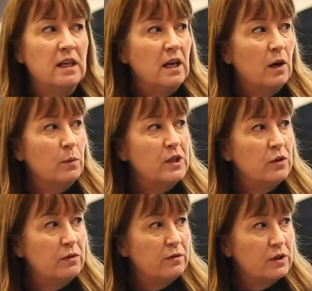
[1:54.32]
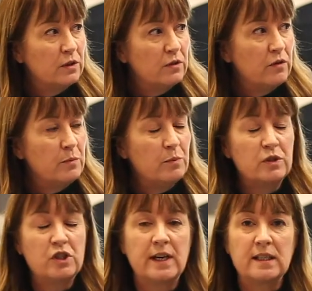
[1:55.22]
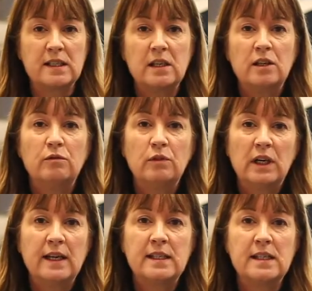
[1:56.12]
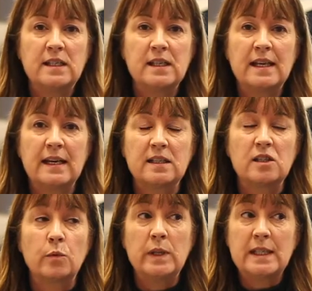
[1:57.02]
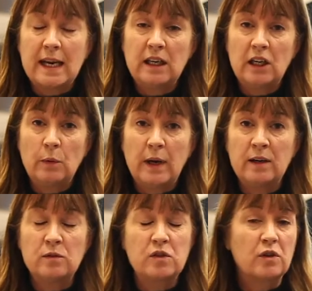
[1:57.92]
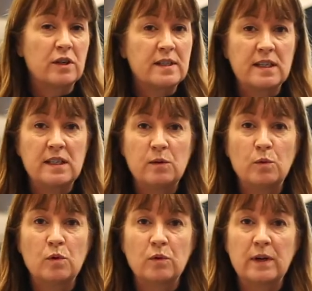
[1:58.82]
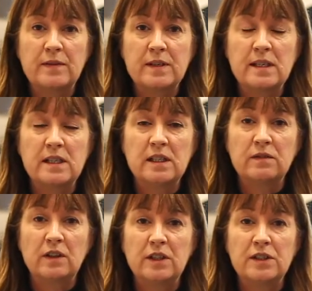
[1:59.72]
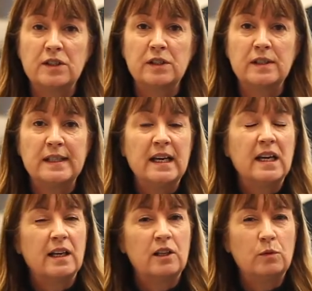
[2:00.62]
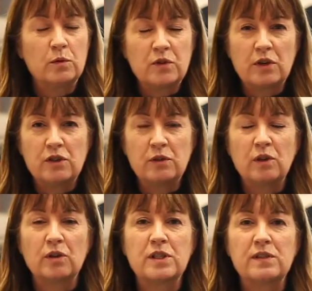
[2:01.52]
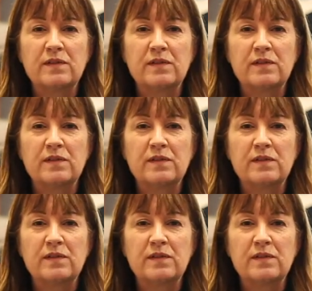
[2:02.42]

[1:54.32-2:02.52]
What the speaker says: And we do a photography project related to that. So we take you out on a city walk around the City of London, and you also do lots of